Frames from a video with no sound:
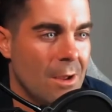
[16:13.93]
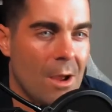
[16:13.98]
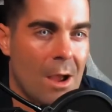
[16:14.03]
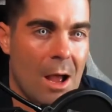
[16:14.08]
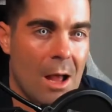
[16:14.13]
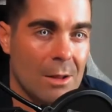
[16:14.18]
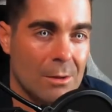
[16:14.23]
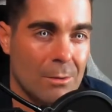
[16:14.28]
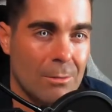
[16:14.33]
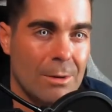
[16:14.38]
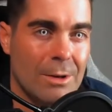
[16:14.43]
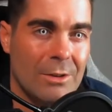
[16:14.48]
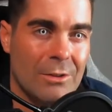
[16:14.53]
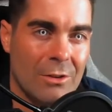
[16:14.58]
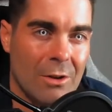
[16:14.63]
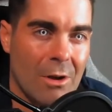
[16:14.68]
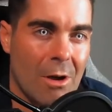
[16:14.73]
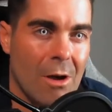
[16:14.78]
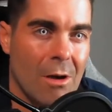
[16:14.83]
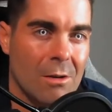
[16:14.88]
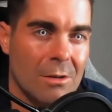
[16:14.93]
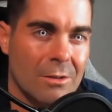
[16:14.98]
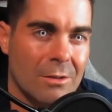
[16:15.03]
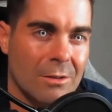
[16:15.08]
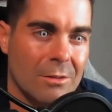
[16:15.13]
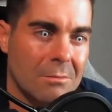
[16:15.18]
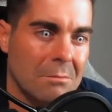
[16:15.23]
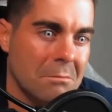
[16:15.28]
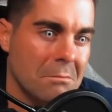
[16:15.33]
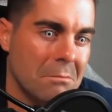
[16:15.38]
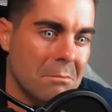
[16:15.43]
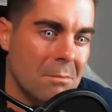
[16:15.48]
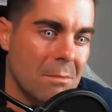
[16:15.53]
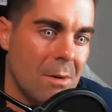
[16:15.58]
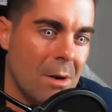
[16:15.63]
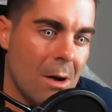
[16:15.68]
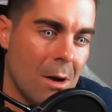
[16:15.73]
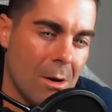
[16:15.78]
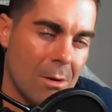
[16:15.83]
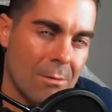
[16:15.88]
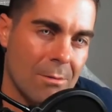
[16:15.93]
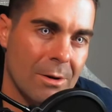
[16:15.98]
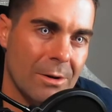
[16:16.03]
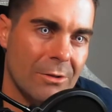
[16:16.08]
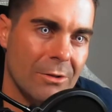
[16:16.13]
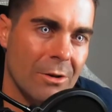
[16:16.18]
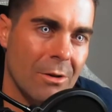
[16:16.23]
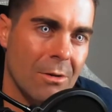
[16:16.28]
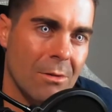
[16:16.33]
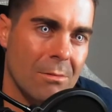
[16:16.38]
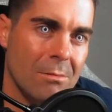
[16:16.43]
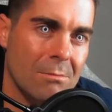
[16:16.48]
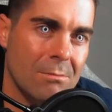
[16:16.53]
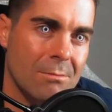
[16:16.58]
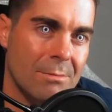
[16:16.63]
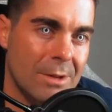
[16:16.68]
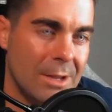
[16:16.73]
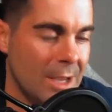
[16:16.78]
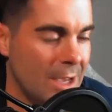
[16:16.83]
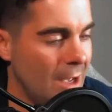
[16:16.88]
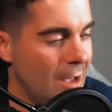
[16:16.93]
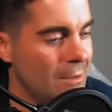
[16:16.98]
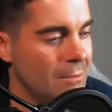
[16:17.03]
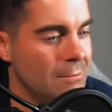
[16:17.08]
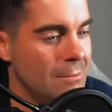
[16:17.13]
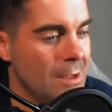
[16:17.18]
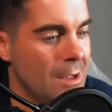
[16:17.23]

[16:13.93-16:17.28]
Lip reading: Halloween songs are original? Yeah.